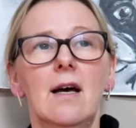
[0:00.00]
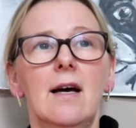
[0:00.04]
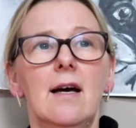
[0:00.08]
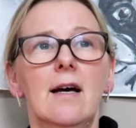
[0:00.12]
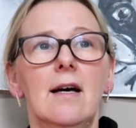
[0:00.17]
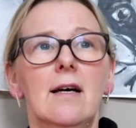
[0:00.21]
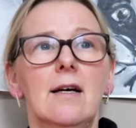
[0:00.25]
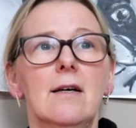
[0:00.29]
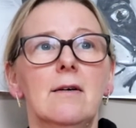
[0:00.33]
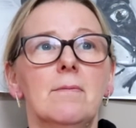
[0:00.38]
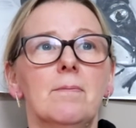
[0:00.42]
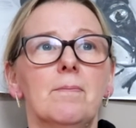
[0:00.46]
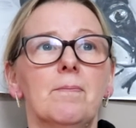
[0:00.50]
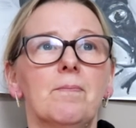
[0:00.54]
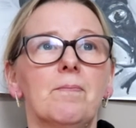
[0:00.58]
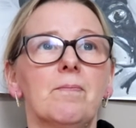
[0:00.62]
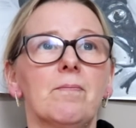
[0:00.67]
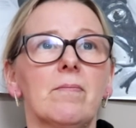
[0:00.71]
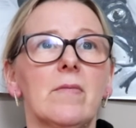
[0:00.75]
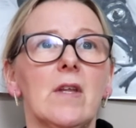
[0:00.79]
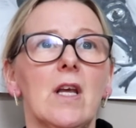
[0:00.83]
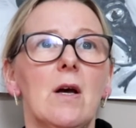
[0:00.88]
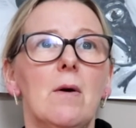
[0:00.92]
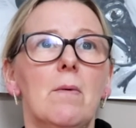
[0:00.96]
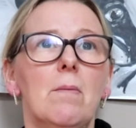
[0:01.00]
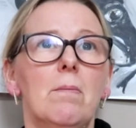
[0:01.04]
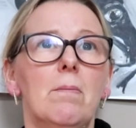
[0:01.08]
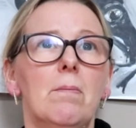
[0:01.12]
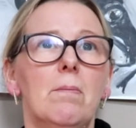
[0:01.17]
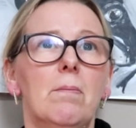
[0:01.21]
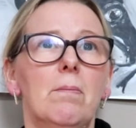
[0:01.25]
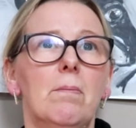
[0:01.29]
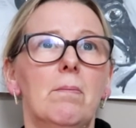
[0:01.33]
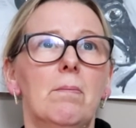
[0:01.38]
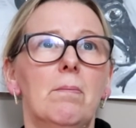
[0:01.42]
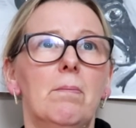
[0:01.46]

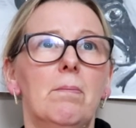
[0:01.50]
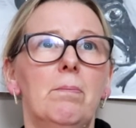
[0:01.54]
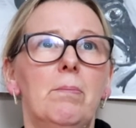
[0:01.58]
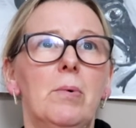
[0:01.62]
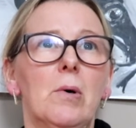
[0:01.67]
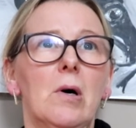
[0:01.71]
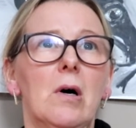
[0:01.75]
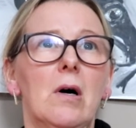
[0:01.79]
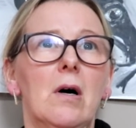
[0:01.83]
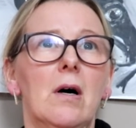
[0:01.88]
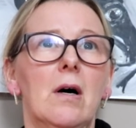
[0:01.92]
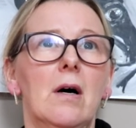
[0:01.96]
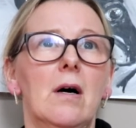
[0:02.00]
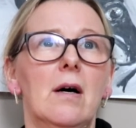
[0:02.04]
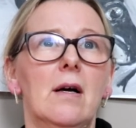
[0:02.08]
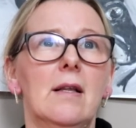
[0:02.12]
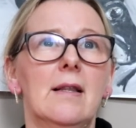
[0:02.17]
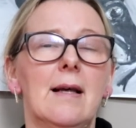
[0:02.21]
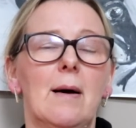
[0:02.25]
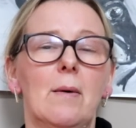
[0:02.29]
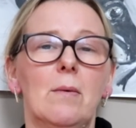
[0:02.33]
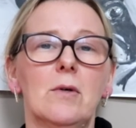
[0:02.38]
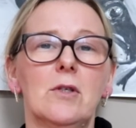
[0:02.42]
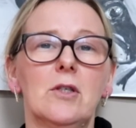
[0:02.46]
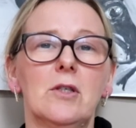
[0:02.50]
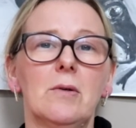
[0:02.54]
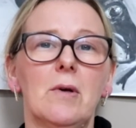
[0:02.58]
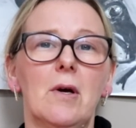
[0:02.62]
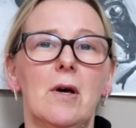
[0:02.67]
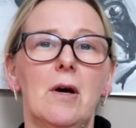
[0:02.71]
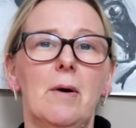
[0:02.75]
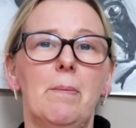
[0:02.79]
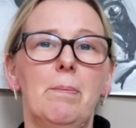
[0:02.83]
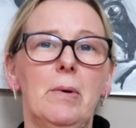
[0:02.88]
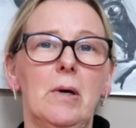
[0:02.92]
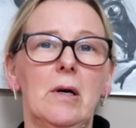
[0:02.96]
But that was
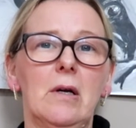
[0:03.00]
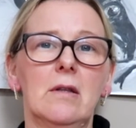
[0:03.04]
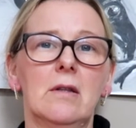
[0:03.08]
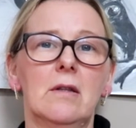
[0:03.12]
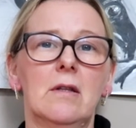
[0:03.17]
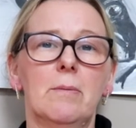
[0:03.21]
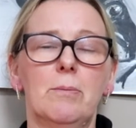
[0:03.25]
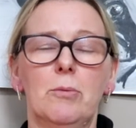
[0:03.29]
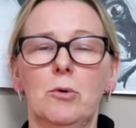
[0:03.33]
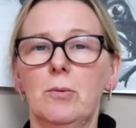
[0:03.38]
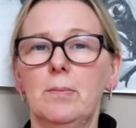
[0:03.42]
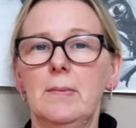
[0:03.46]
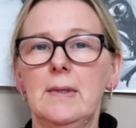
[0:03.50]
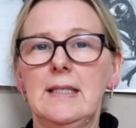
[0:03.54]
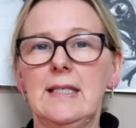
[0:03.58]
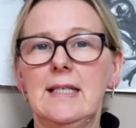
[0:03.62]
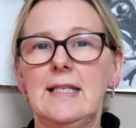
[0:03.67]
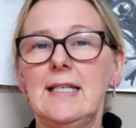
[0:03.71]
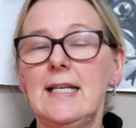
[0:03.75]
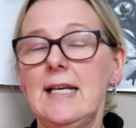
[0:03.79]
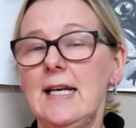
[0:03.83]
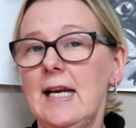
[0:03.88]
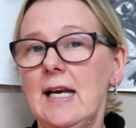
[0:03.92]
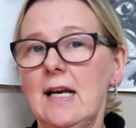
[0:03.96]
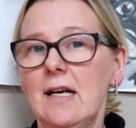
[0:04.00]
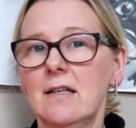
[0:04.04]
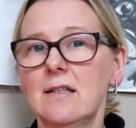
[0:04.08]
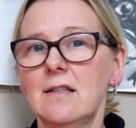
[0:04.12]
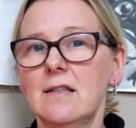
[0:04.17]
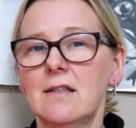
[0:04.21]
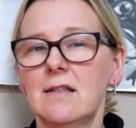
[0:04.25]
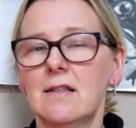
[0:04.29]
a book that brought me to tears,